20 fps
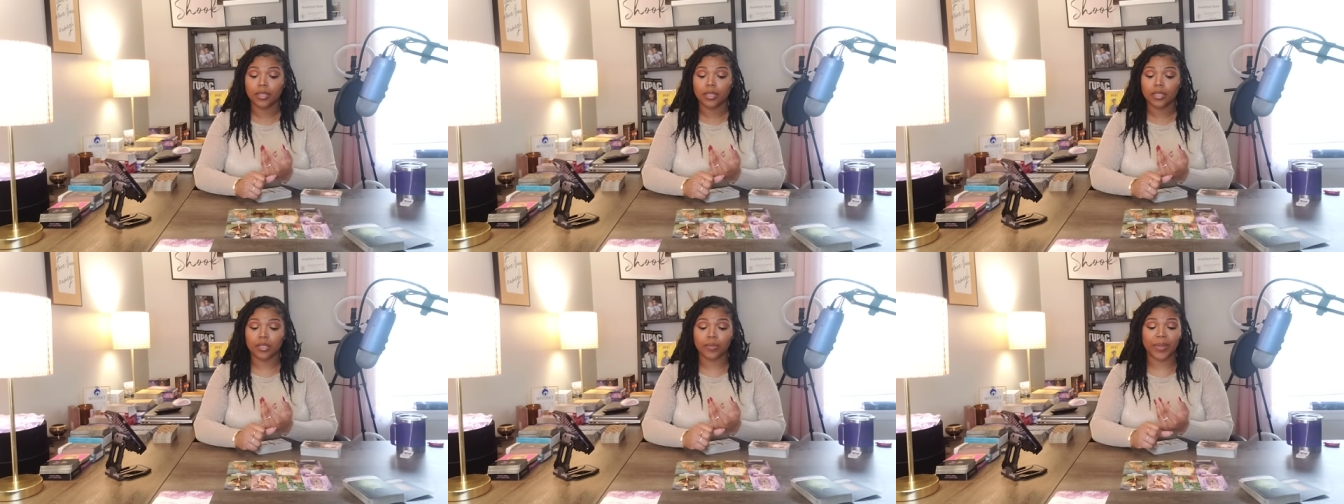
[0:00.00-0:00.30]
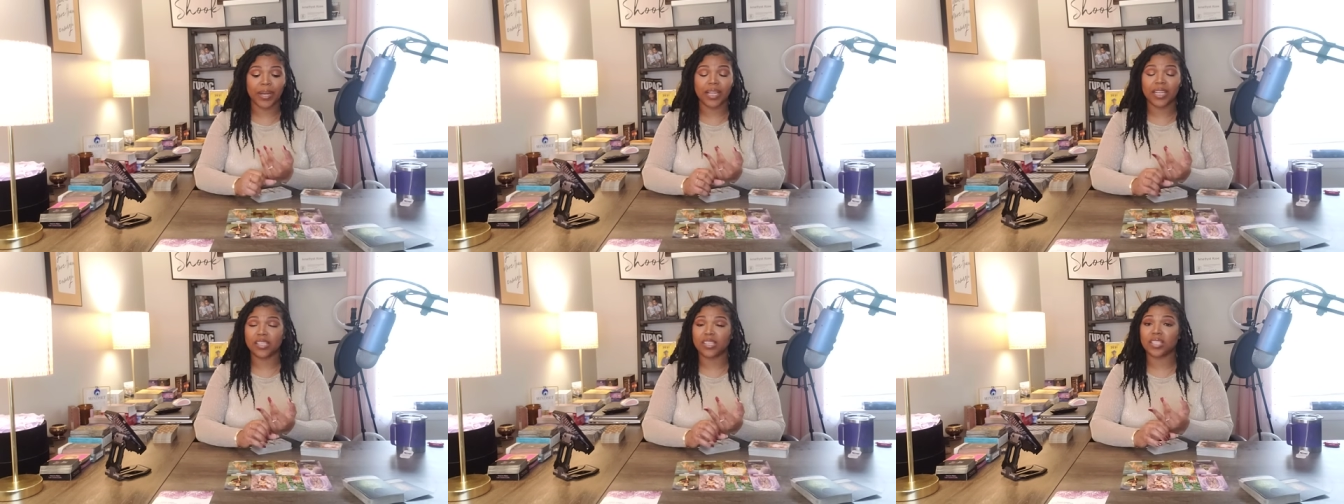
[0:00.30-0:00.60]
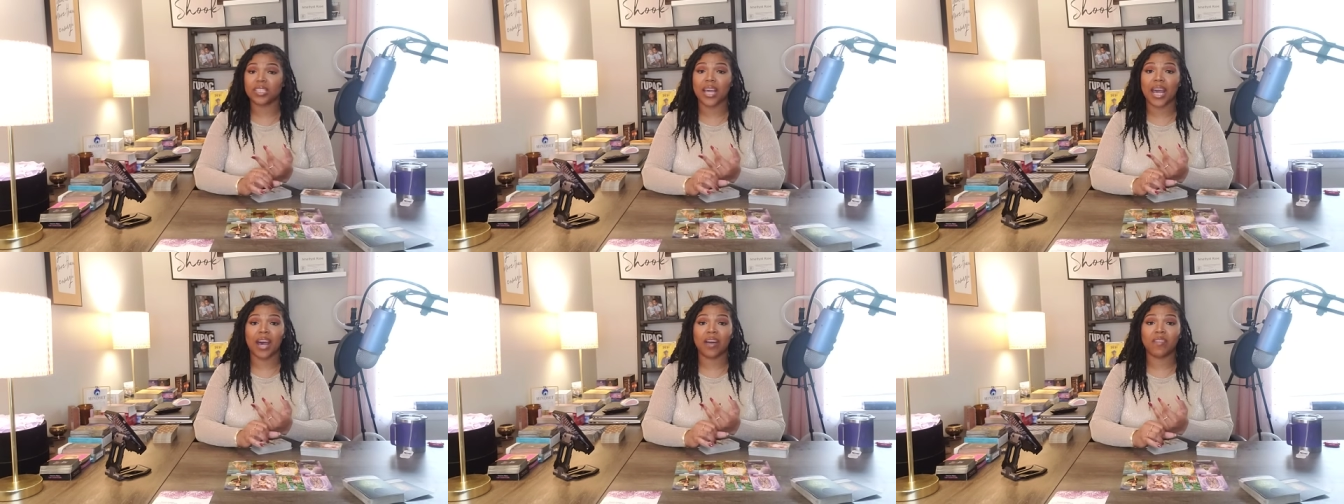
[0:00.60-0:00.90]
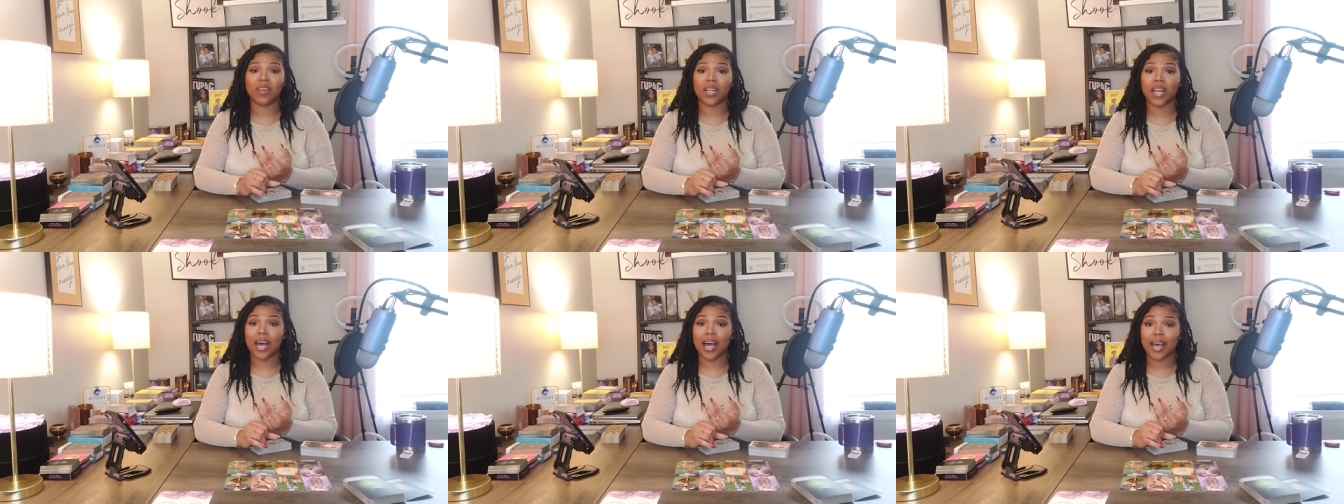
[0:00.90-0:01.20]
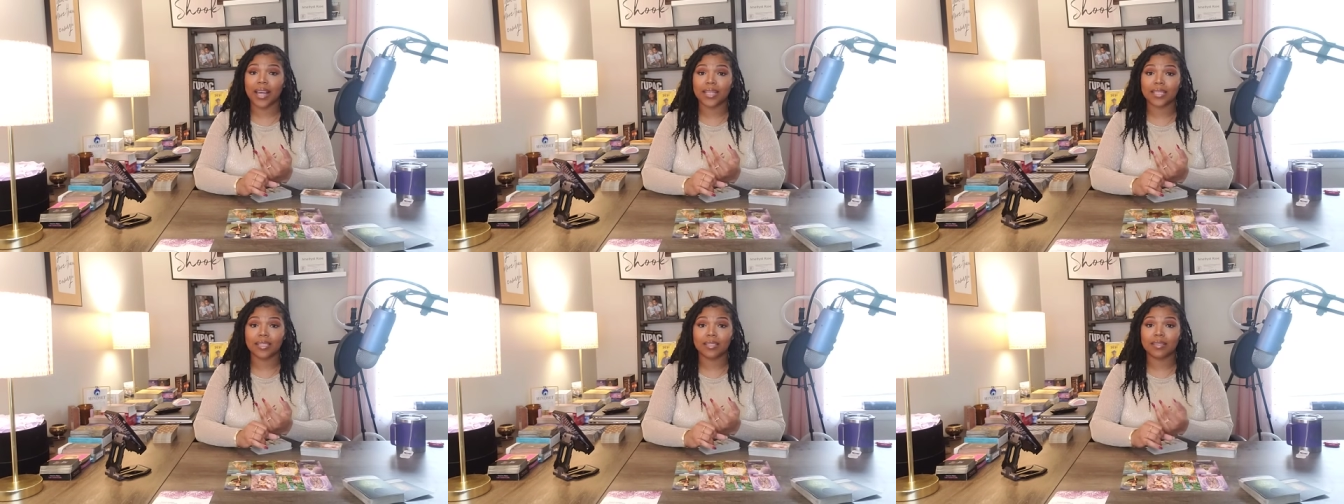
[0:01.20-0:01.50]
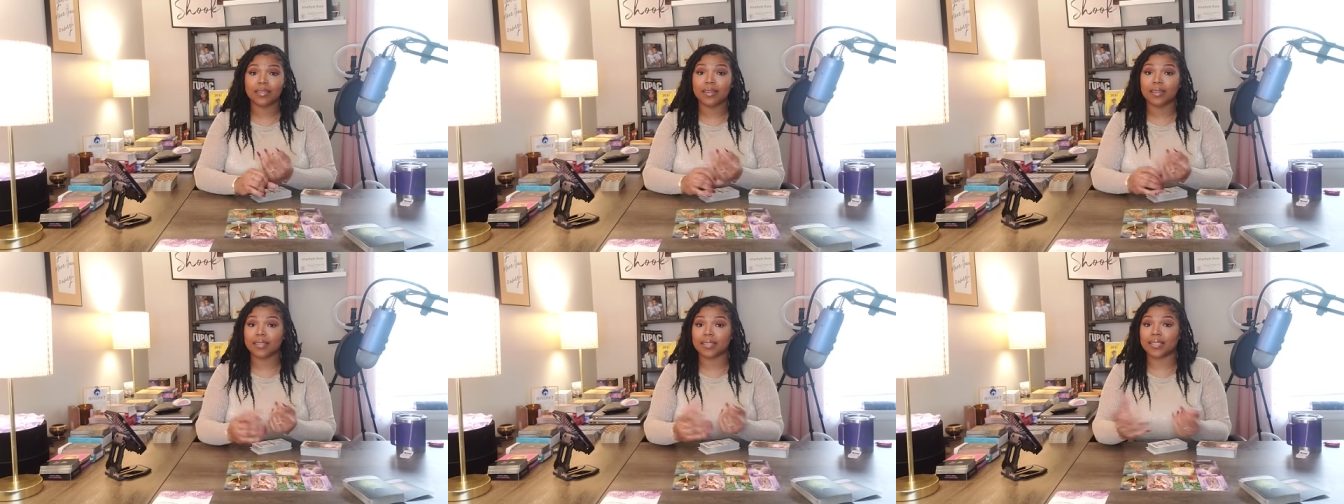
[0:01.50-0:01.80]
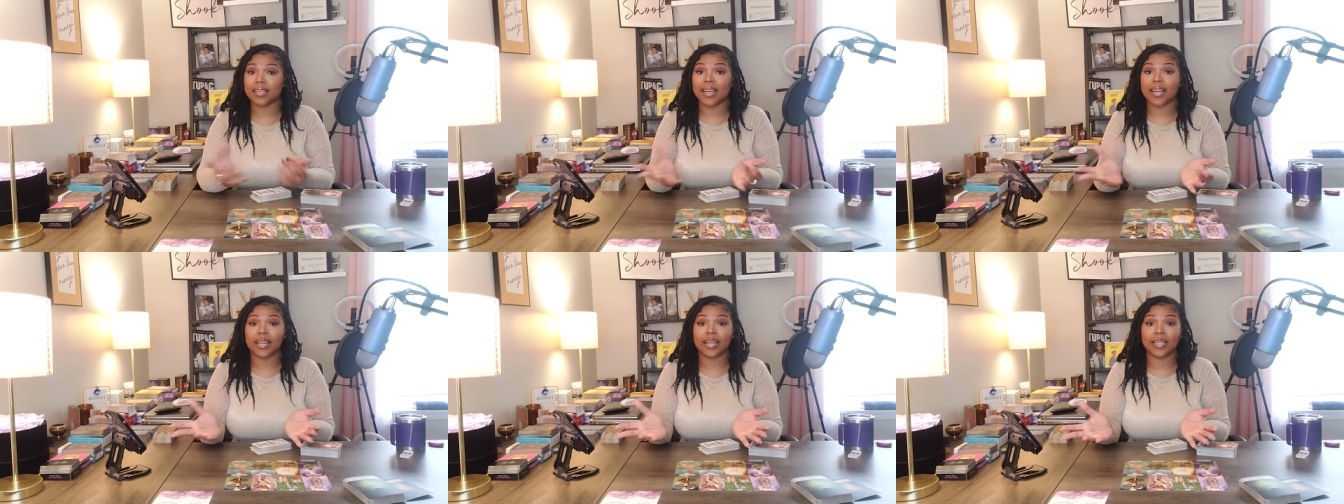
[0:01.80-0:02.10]
Somebody could just have a lot
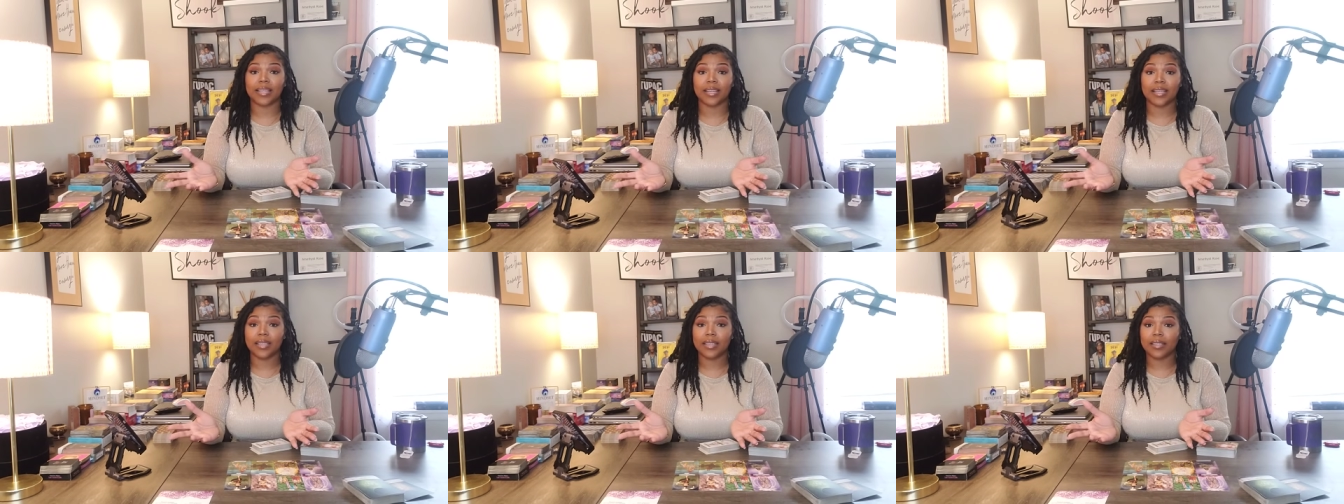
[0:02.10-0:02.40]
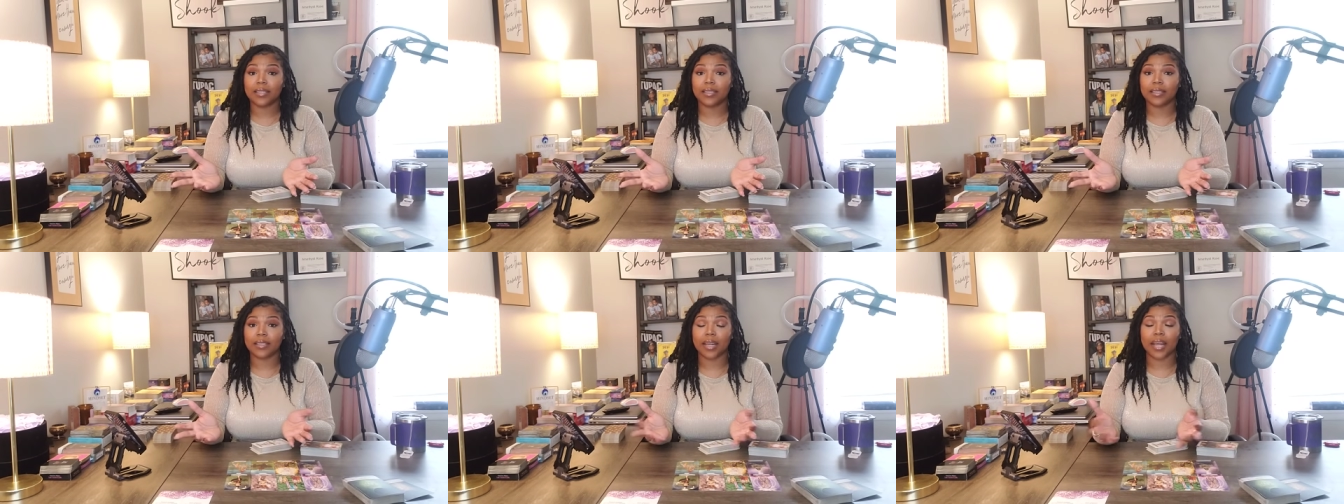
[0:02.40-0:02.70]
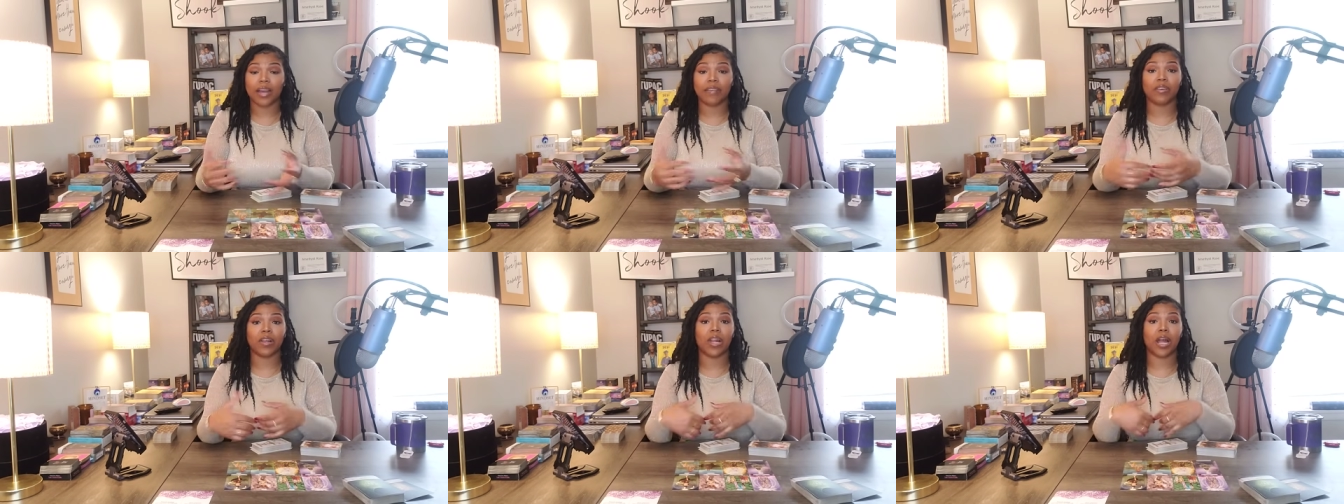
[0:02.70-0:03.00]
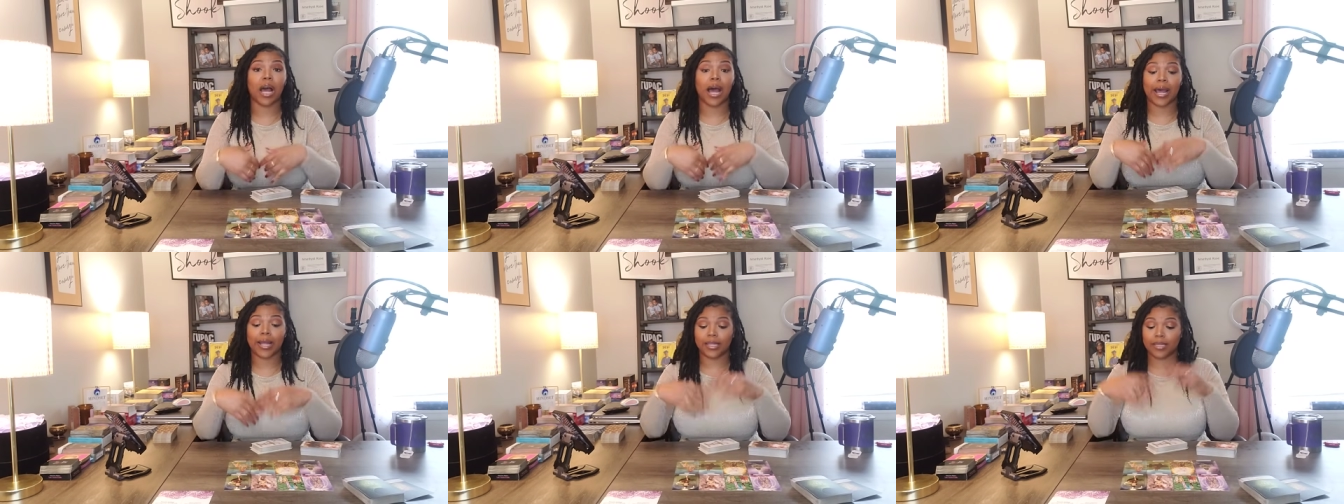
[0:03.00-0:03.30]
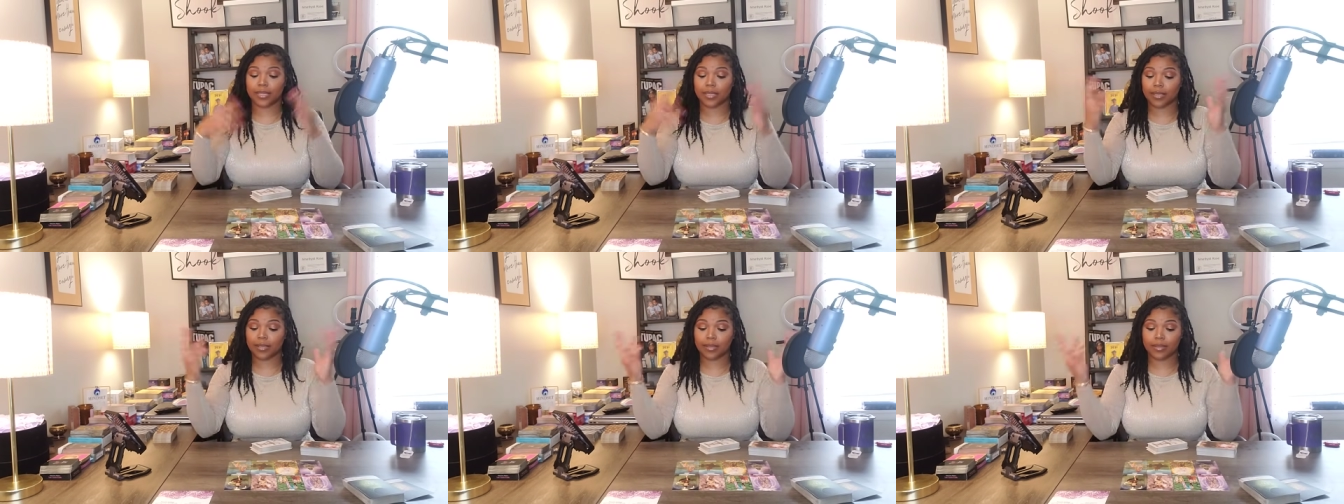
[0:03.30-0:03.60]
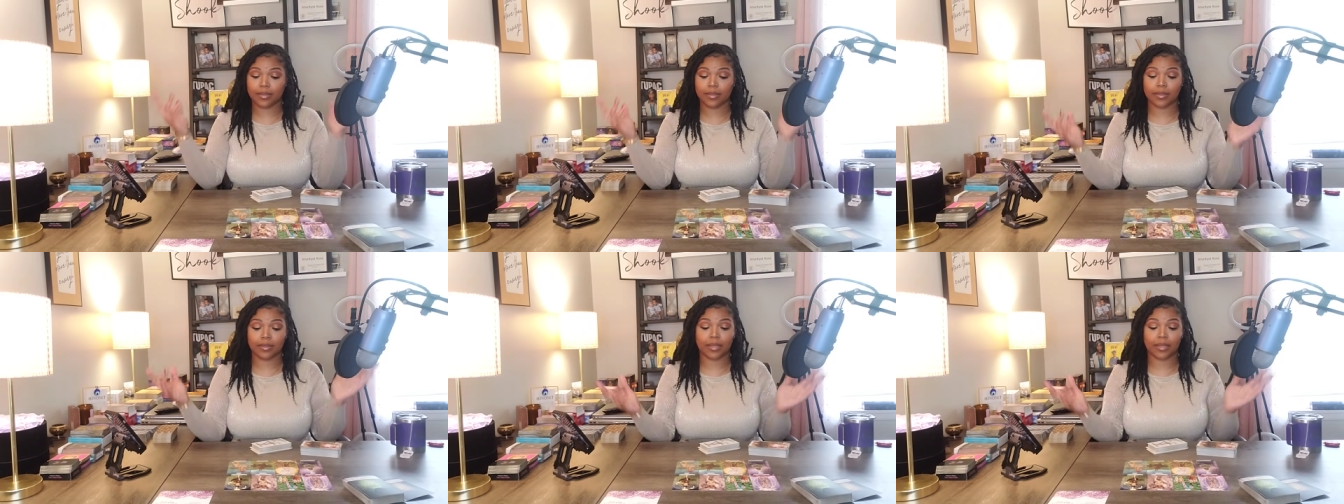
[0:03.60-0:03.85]
aesthetically. They have a lot.